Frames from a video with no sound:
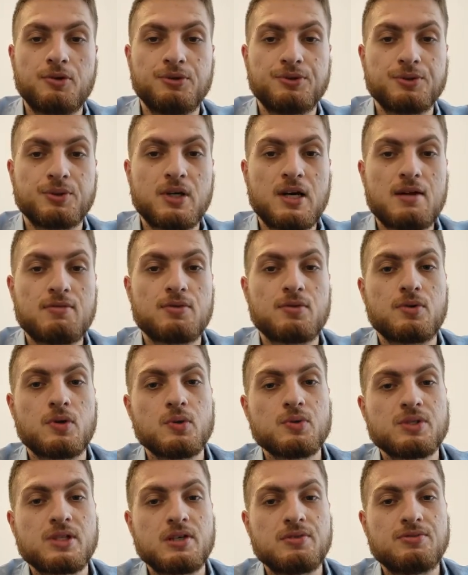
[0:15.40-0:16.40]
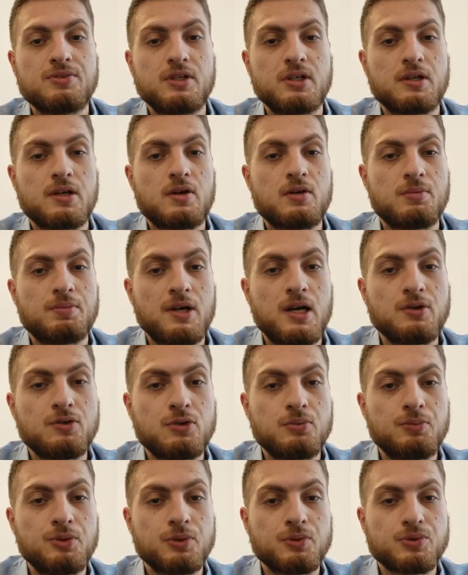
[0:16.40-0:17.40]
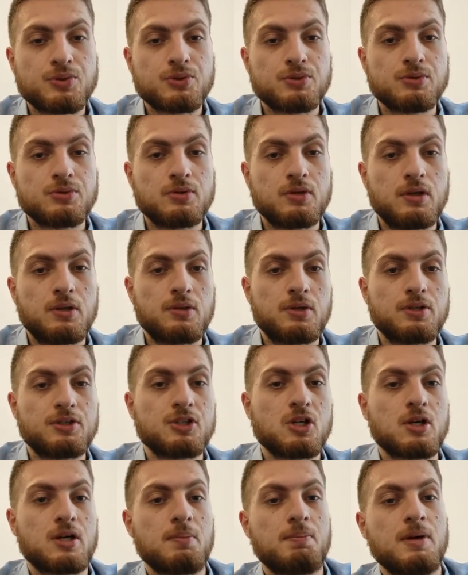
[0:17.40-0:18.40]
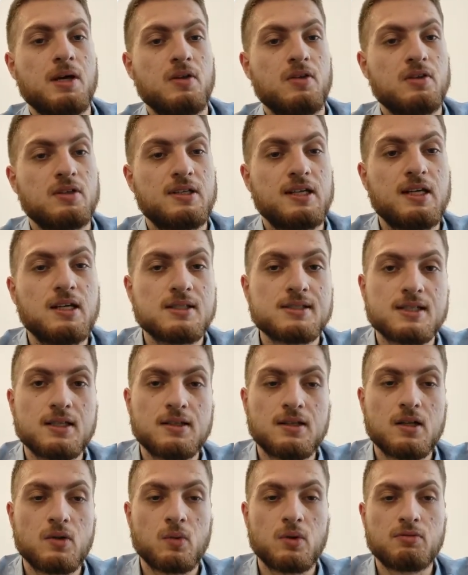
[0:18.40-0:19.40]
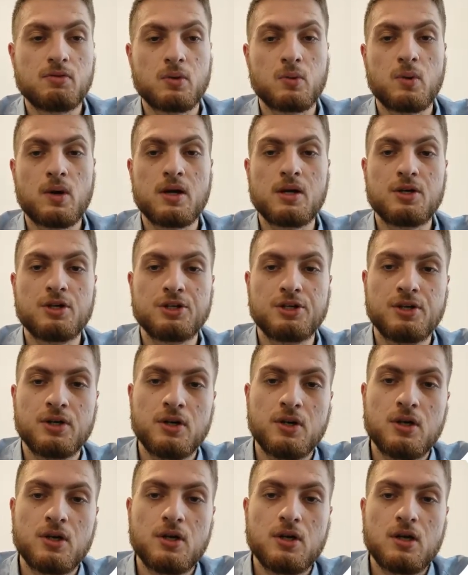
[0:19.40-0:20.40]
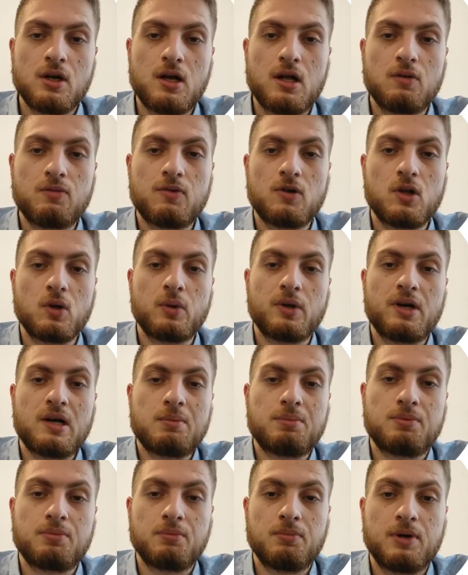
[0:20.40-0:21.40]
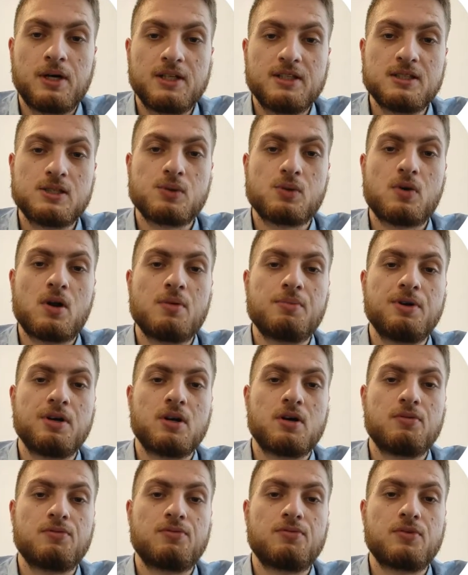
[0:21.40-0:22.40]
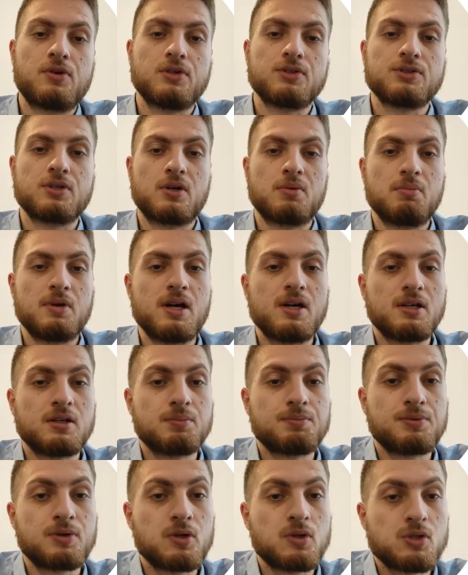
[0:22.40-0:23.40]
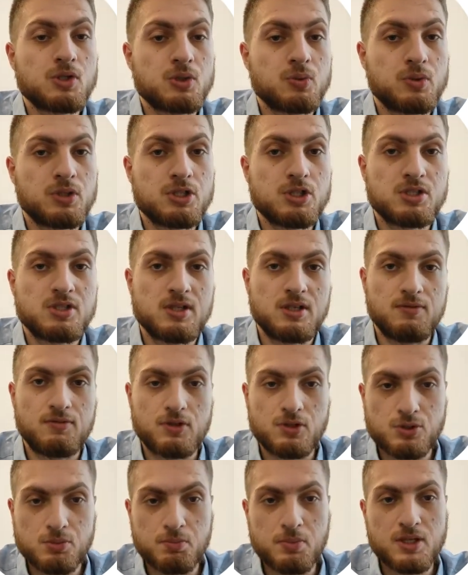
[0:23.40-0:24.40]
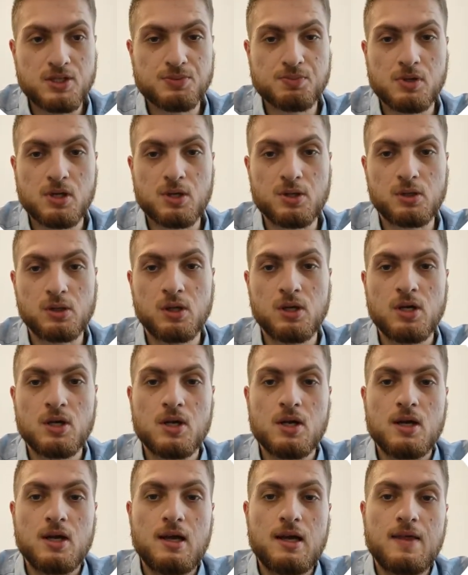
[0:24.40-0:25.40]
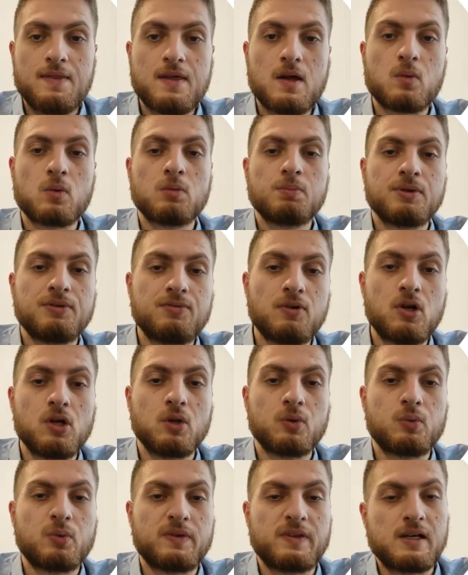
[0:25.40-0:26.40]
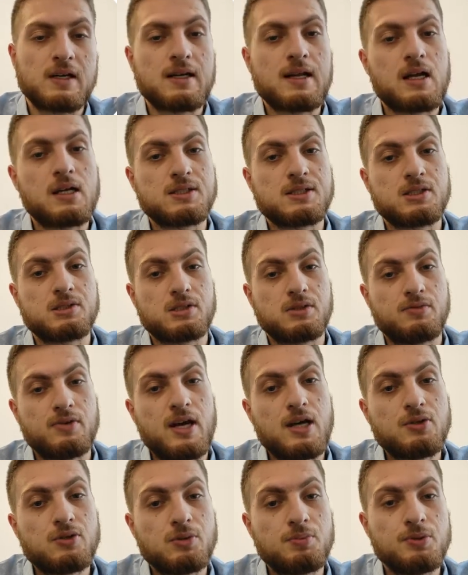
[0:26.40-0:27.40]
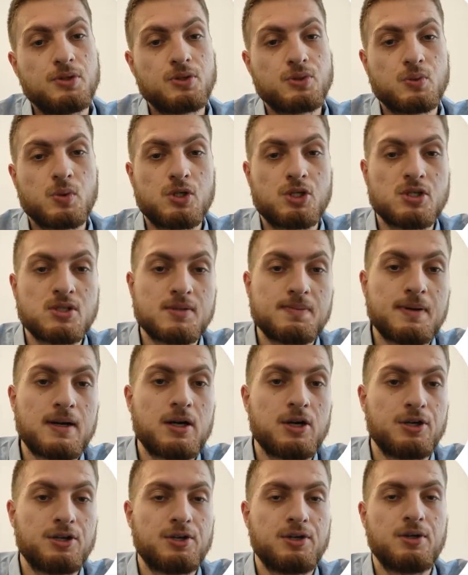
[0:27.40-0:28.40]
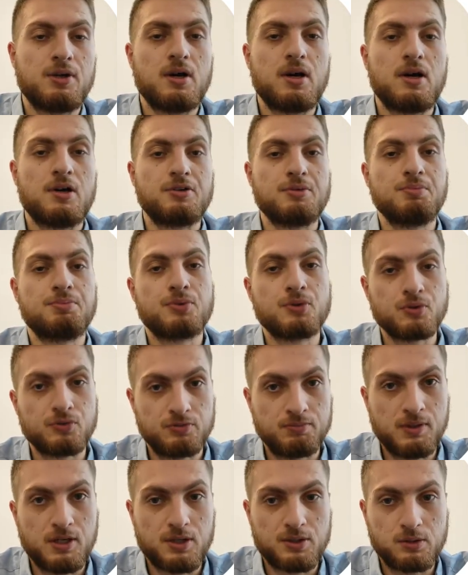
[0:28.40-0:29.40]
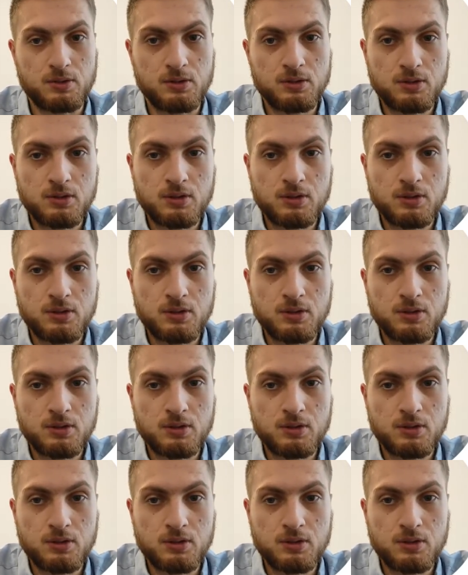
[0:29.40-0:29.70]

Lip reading: going to cover road safety and IRAP attributes. I'm going to talk about the dataset that we've acquired. I'll follow it up by describing our first automatic approach, which is a vision-based model, and that will be followed with an analysis of attributes which inspired our improved model.